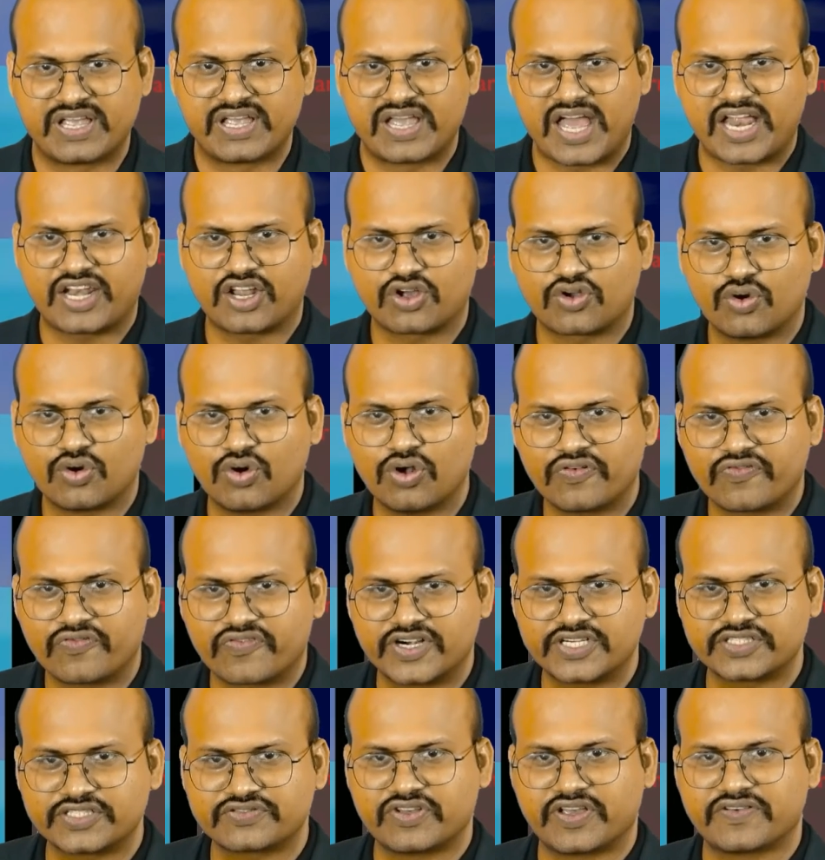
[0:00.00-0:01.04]
At the cold
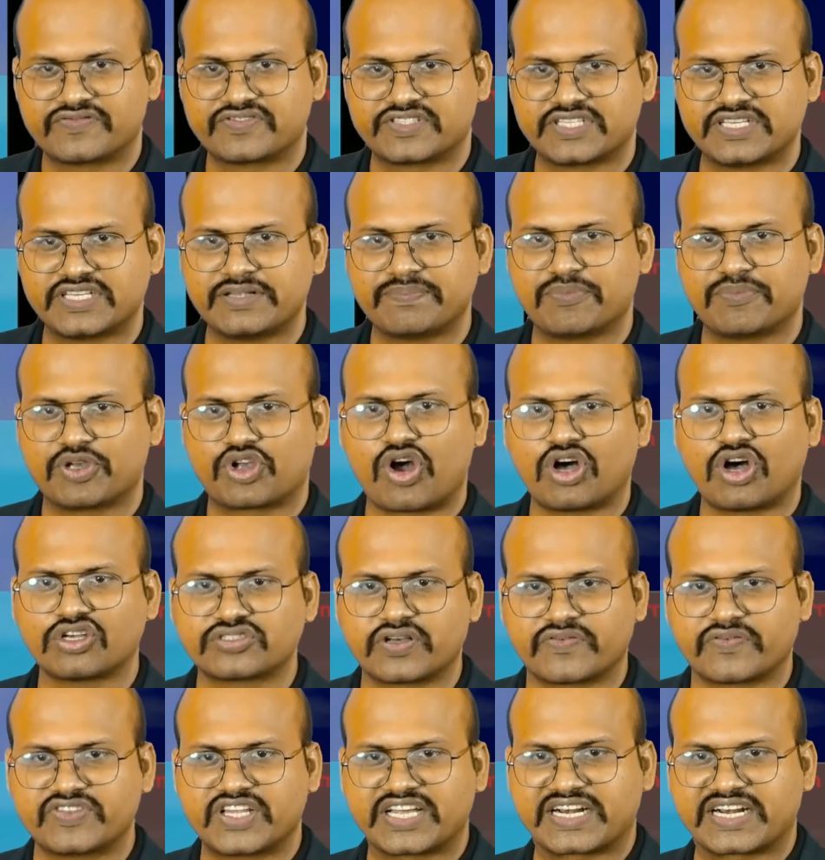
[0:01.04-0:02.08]
fronts, we have seen because
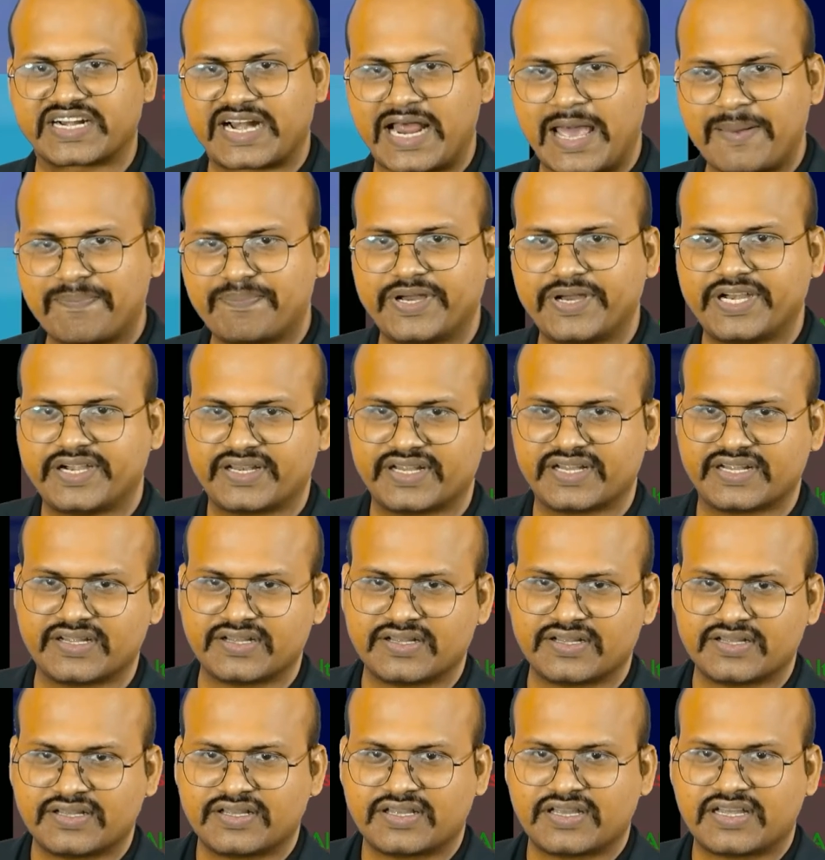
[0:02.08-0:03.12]
of the rapid
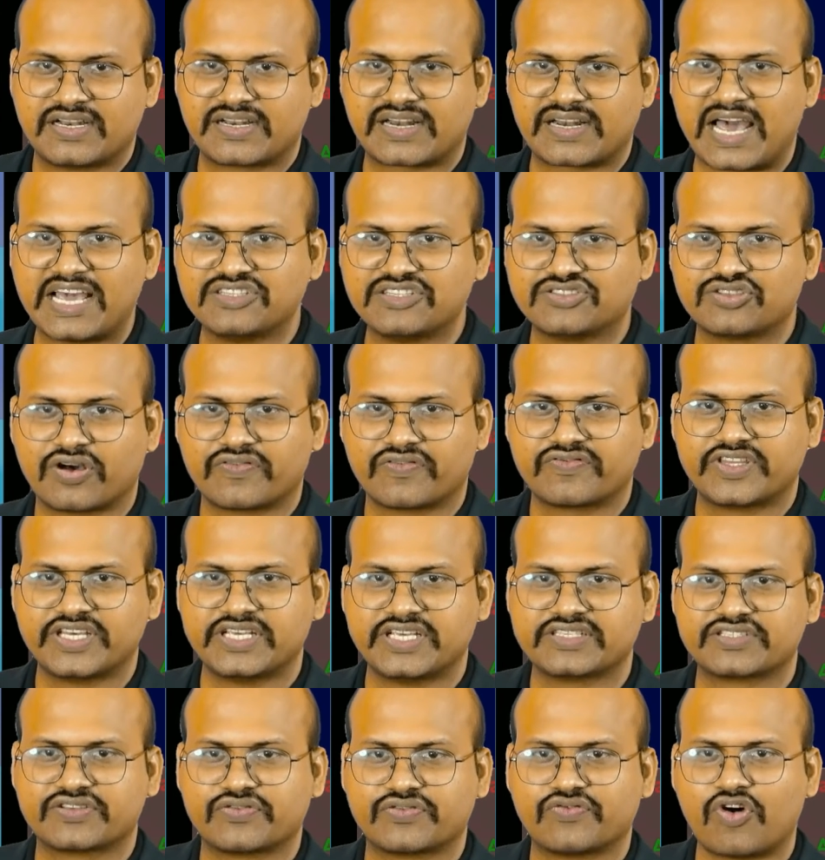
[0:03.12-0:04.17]
rise of
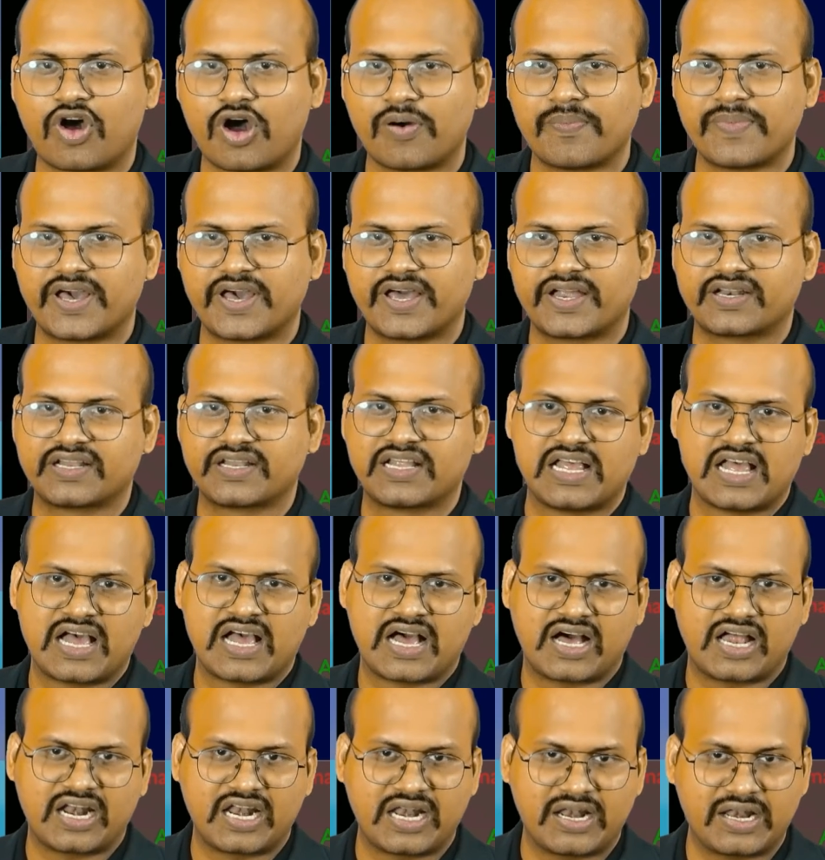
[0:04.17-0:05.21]
these warm air,
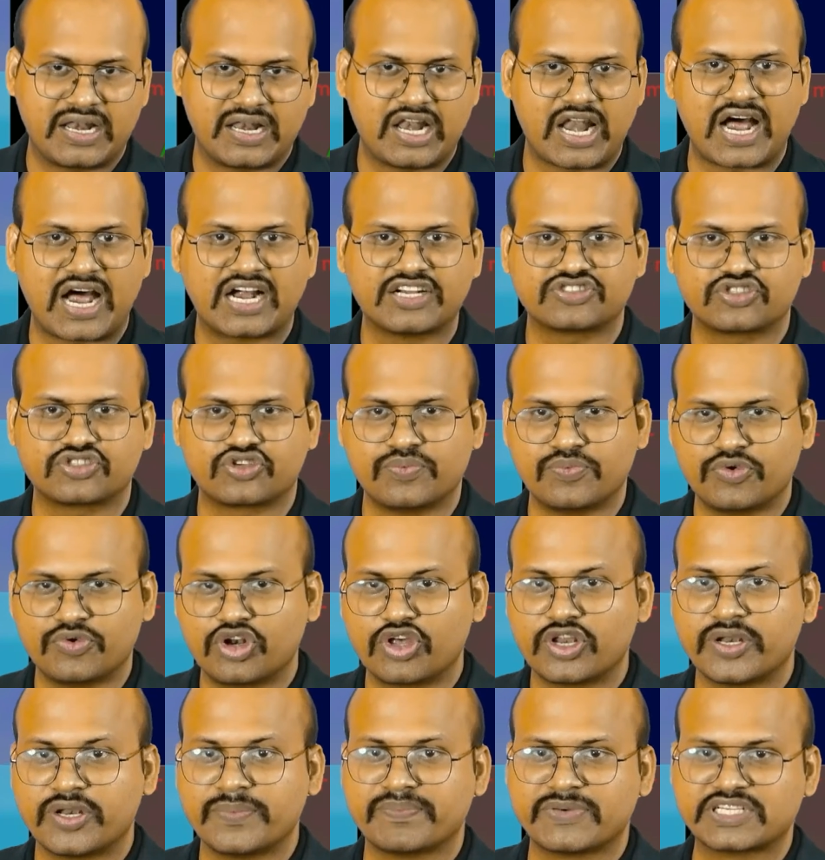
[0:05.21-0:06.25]
a large
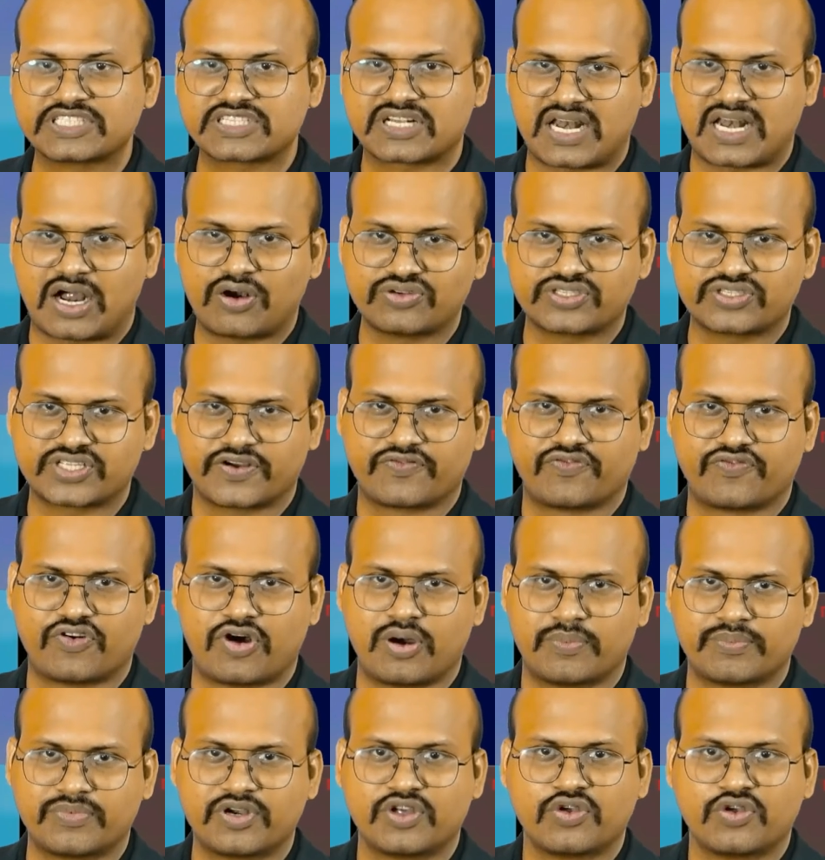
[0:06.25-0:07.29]
cumulonimbus clouds are
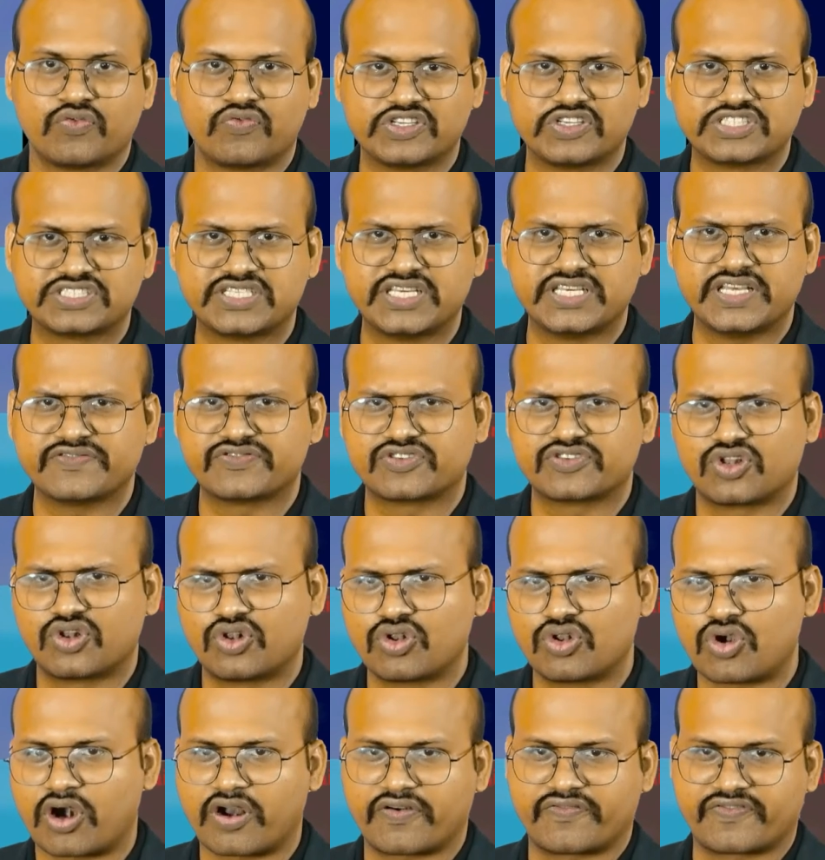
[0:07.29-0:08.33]
formed, which gives
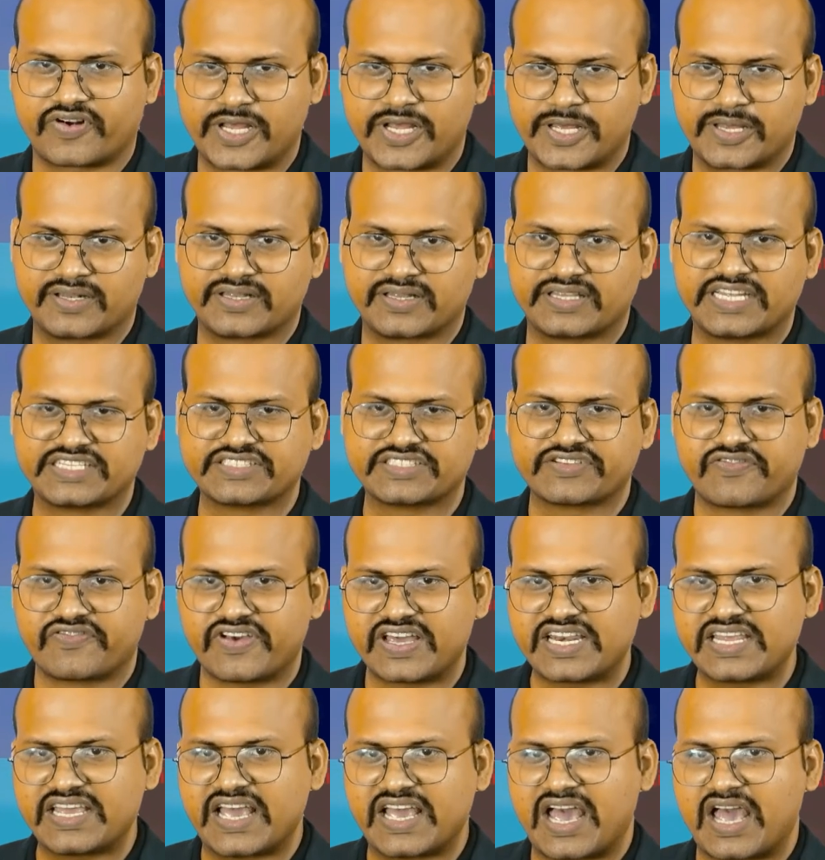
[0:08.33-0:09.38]
lot of rain. There is a
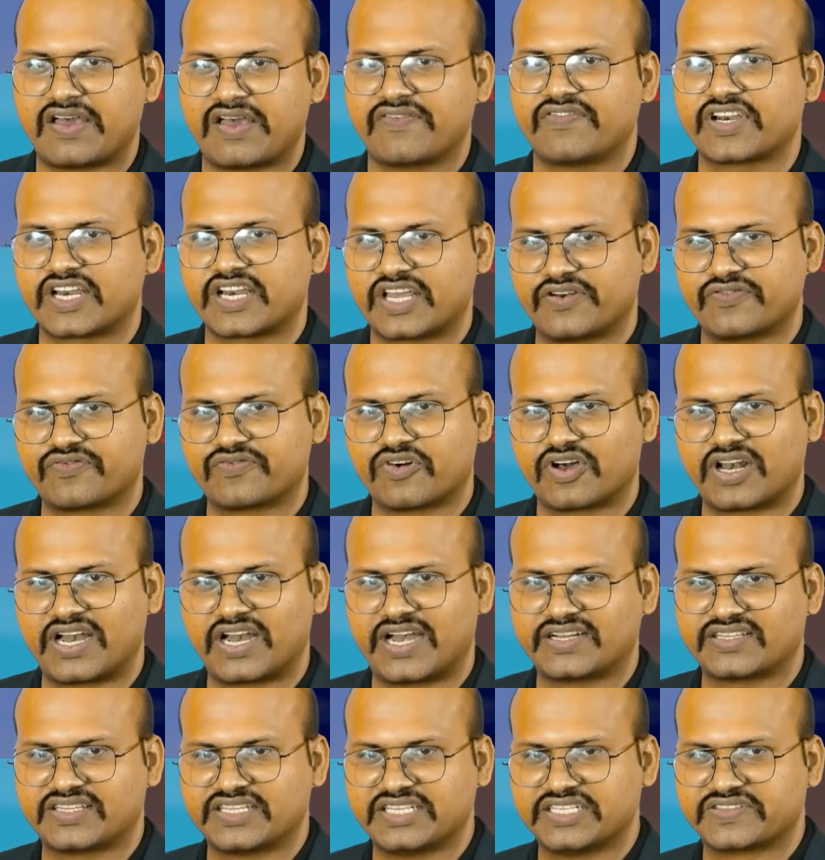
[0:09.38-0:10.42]
very heavy rainfall
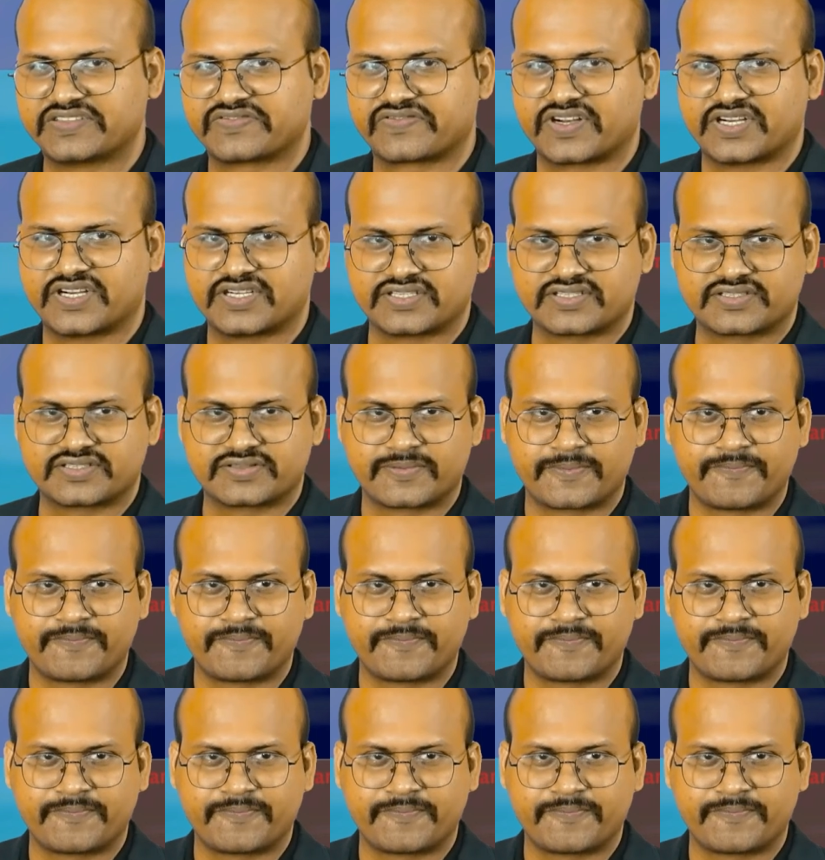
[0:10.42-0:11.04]
at these fronts.